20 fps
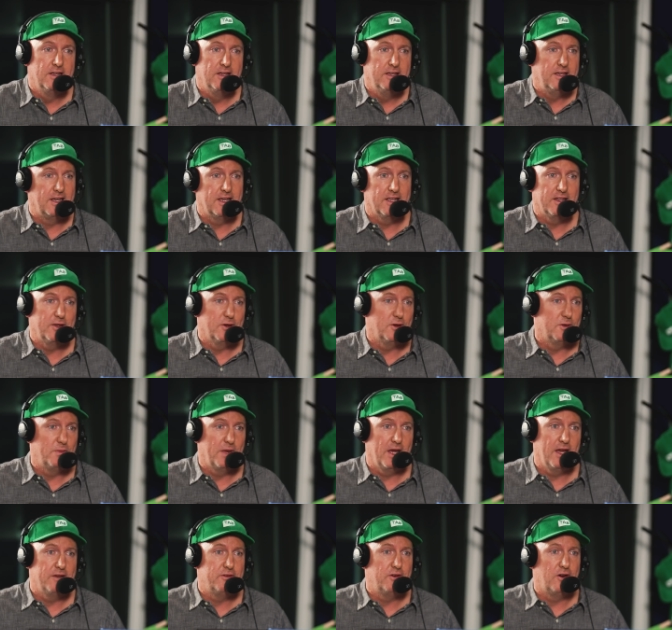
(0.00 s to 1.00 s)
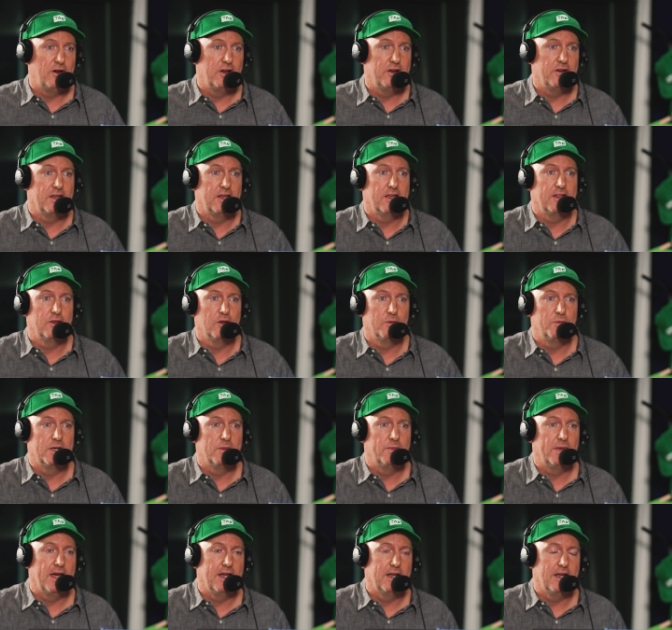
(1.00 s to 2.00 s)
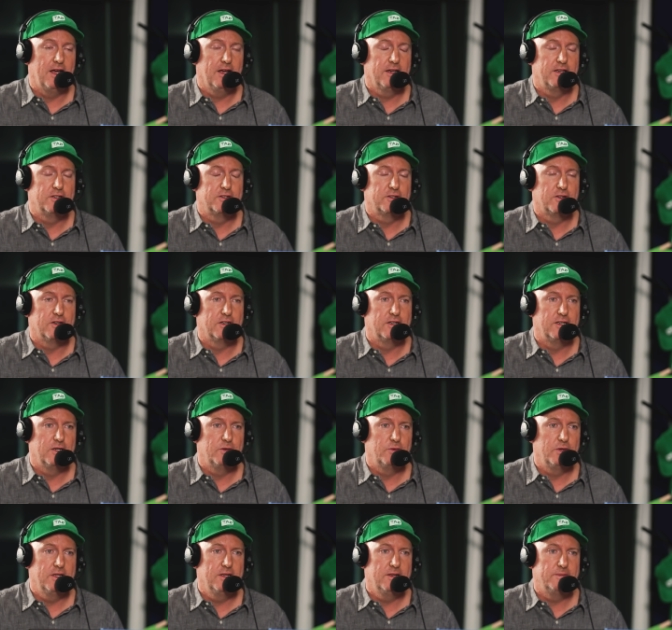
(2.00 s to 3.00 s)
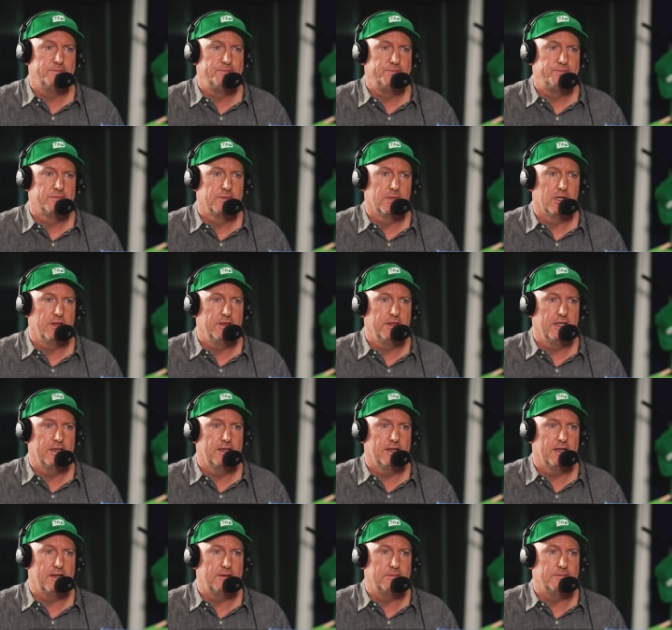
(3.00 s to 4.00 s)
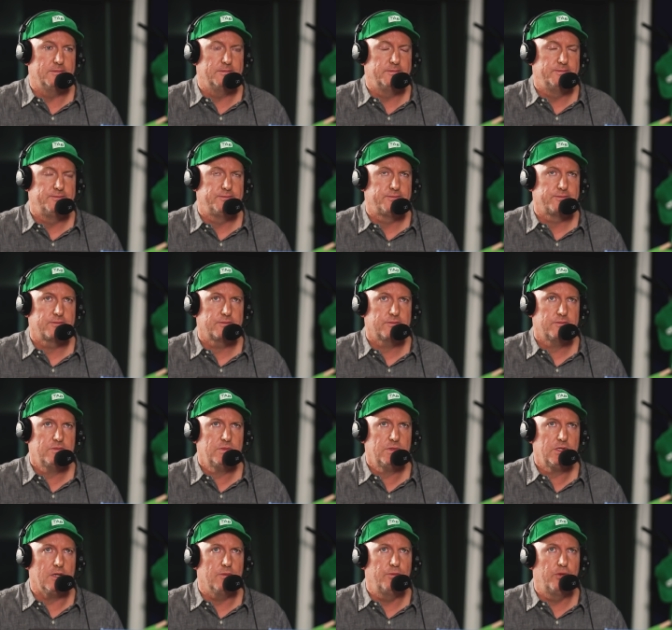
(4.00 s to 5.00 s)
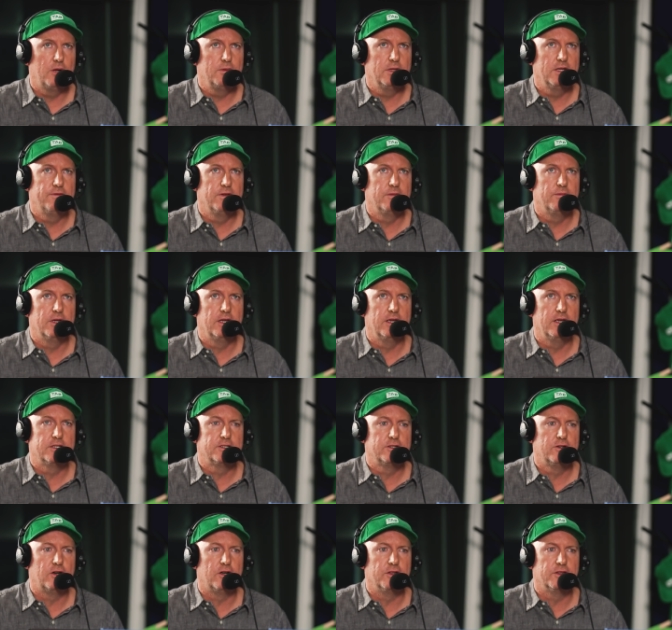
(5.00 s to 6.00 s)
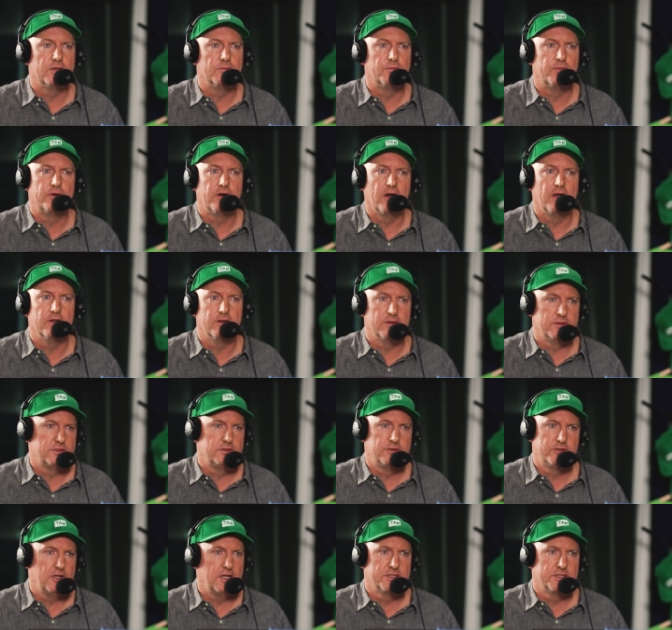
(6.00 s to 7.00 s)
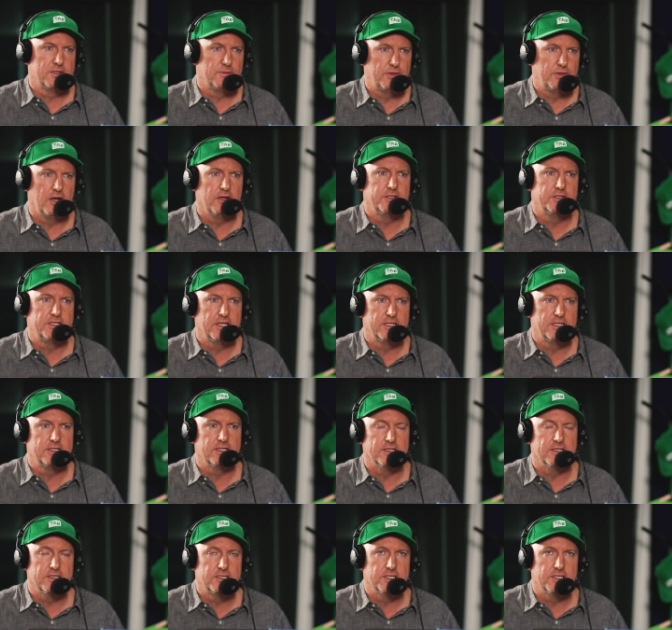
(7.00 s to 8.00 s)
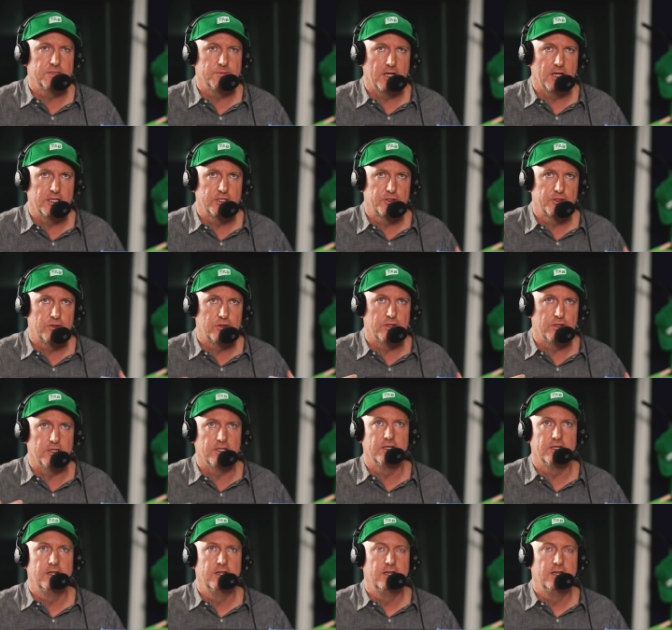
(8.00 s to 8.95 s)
You get the odd bad ride or you get the odd bit of bad luck. You just got to deal with it. I think probably for me, it's not it's trust the process and just make sure that